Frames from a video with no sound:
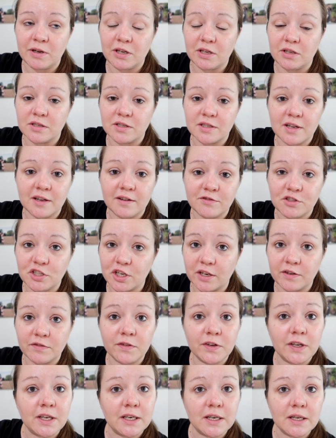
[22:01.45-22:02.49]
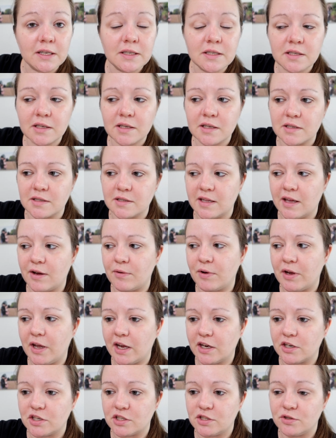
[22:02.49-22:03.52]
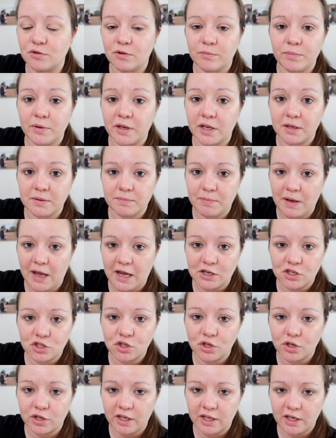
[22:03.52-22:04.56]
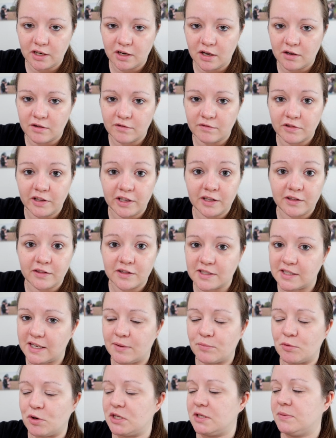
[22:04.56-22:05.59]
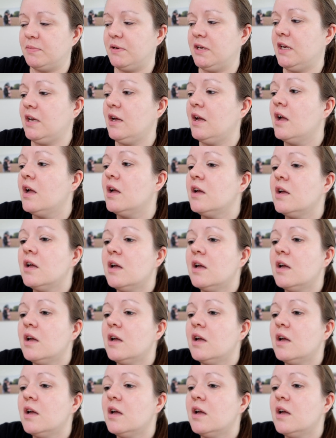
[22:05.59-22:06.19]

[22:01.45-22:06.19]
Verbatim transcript: meals of chicken fajitas because that way I can just do a big batch cooking of like the same recipe.